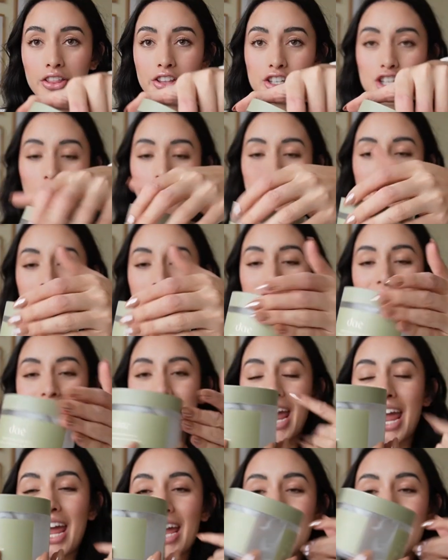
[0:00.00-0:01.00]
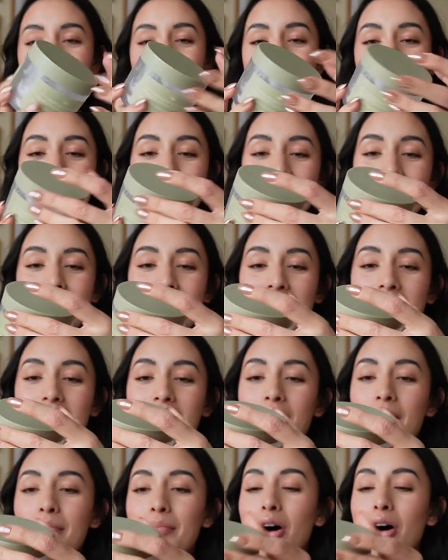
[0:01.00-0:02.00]
the topic of Day, this is
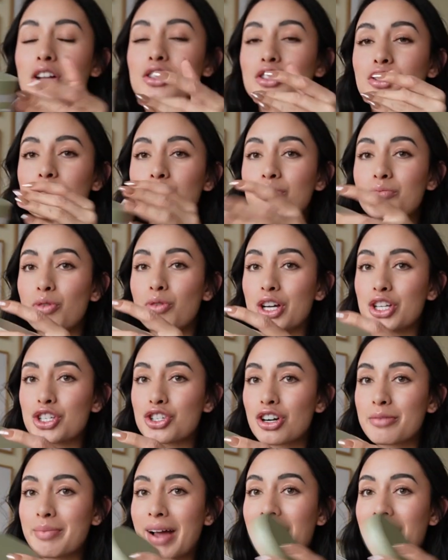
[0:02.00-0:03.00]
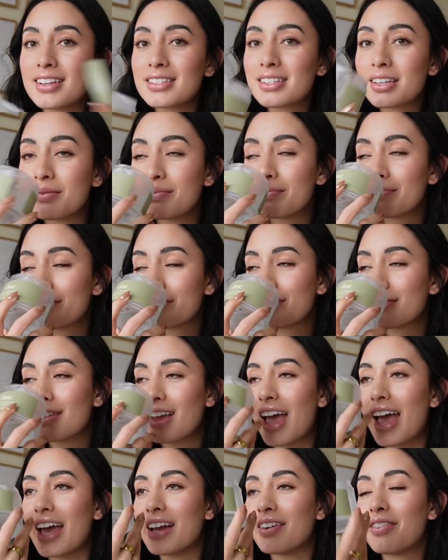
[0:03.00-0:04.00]
their Monsoon Moisture Mask.
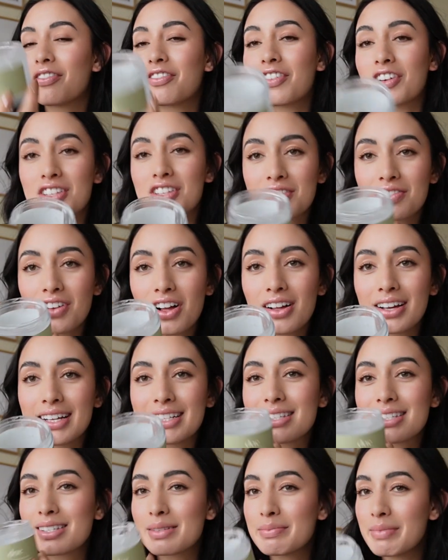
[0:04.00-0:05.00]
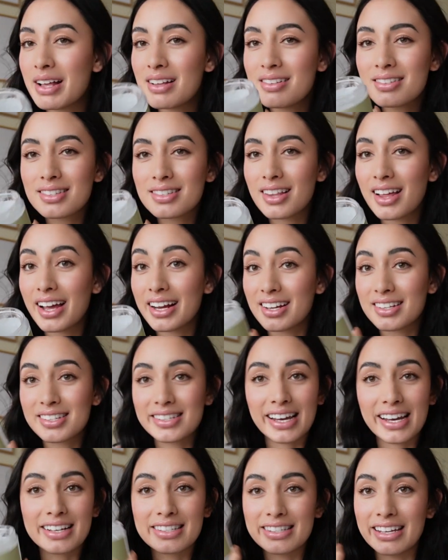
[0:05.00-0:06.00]
And first of all, it smells like a
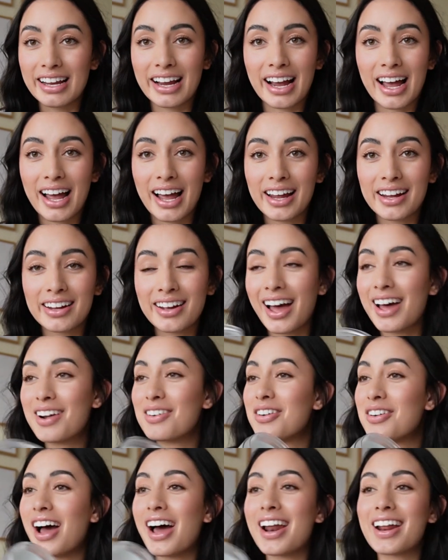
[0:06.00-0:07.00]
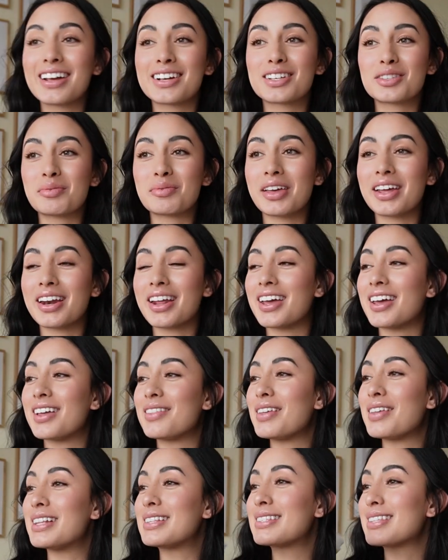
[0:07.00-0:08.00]
sexy guy. I don't know how to explain it.
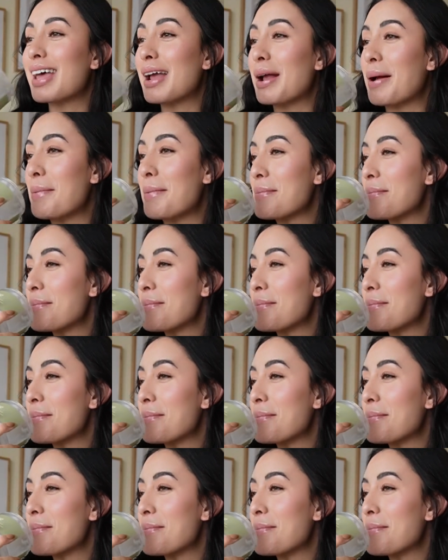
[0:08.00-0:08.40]
It's like